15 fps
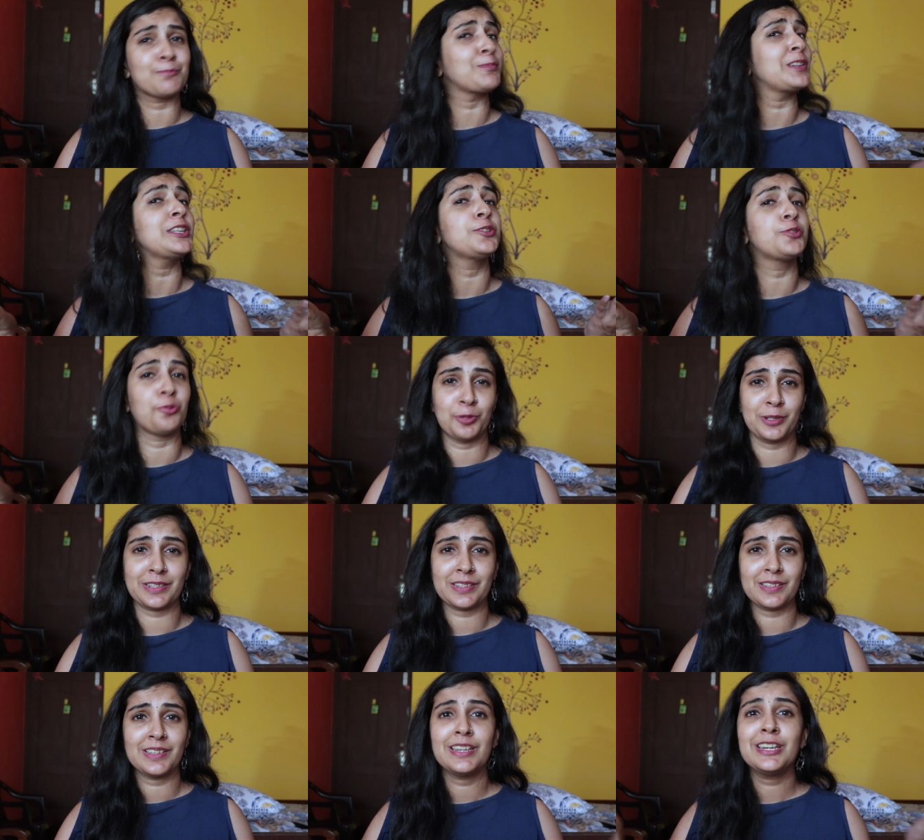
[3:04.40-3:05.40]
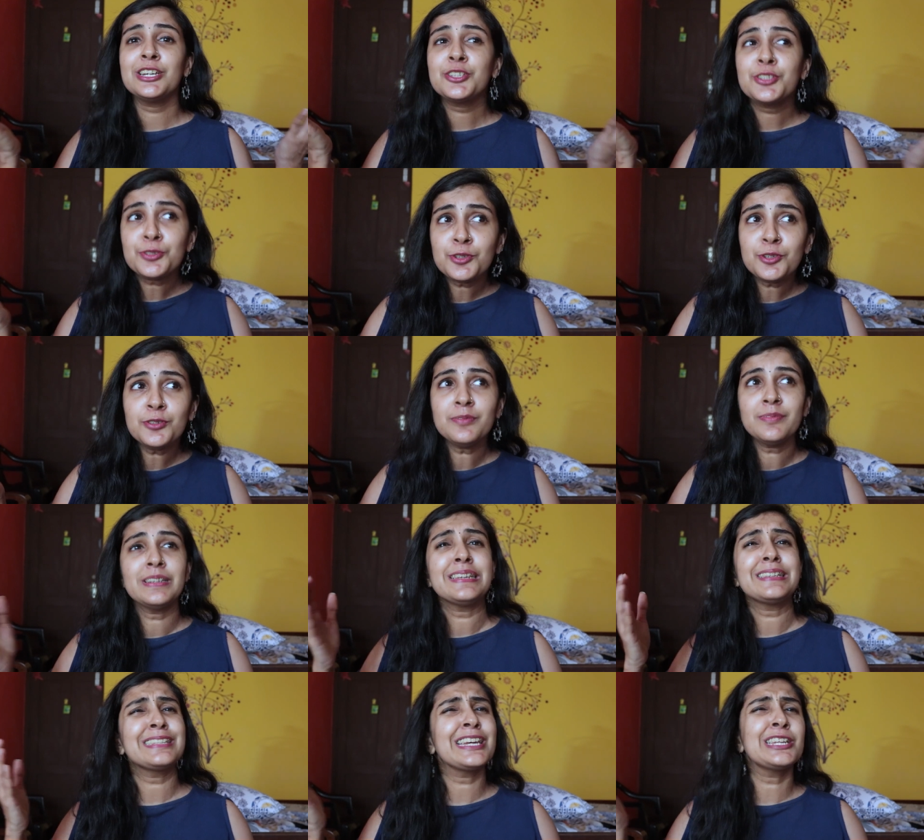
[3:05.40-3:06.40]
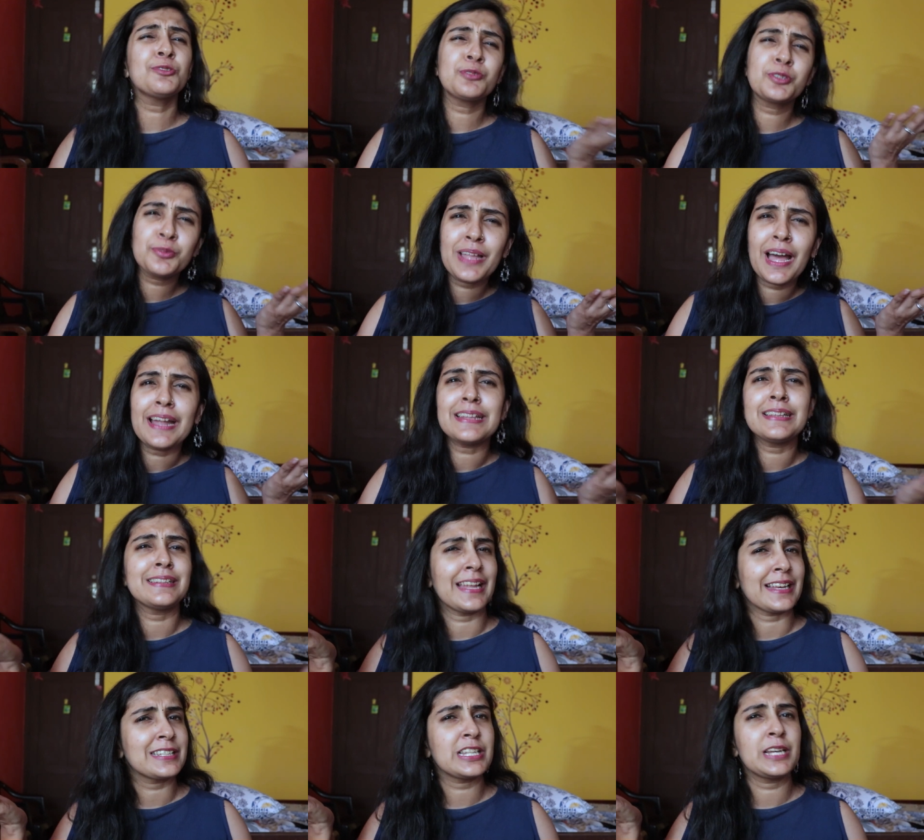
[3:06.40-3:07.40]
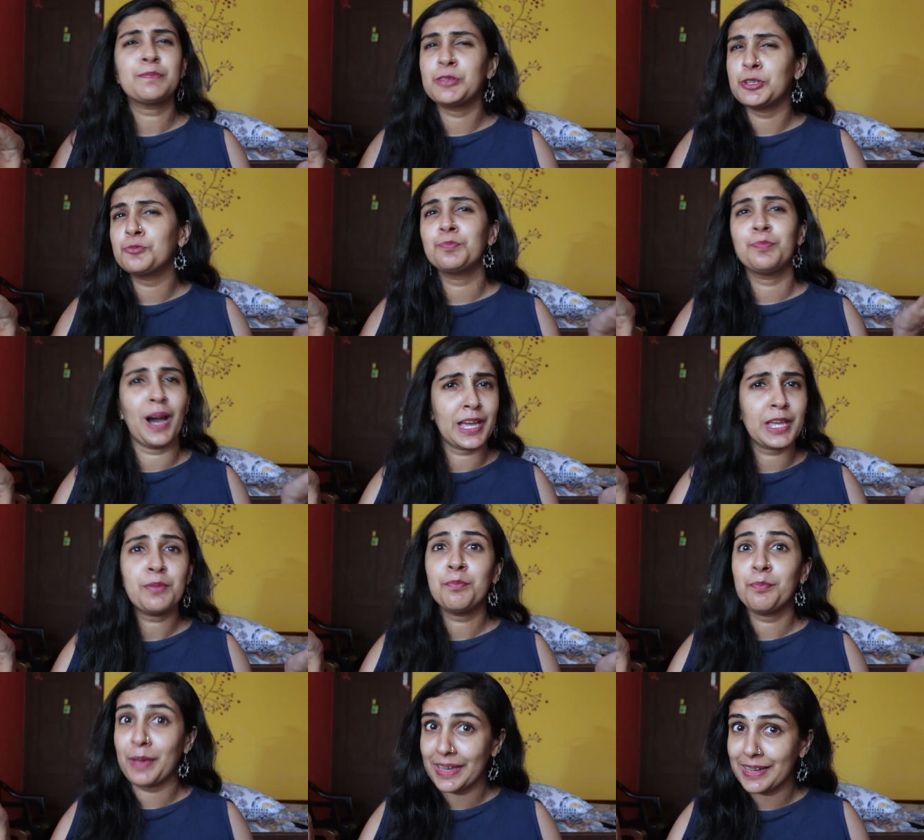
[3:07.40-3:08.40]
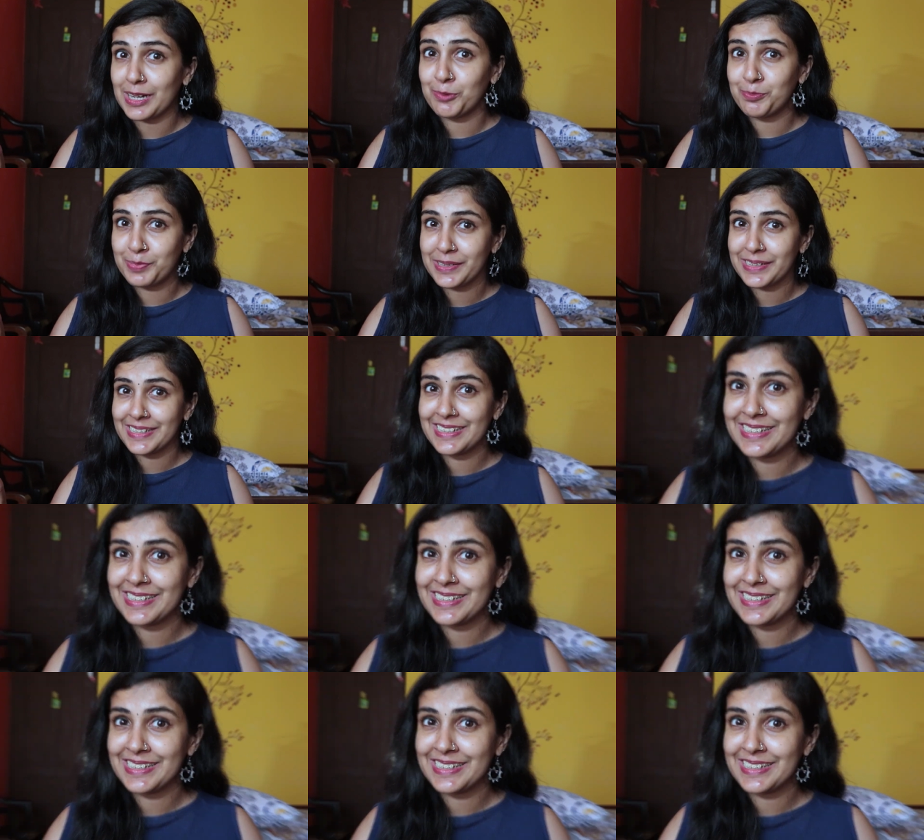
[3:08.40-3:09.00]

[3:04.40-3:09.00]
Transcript: it we don't so say no to that the next time you buy makeup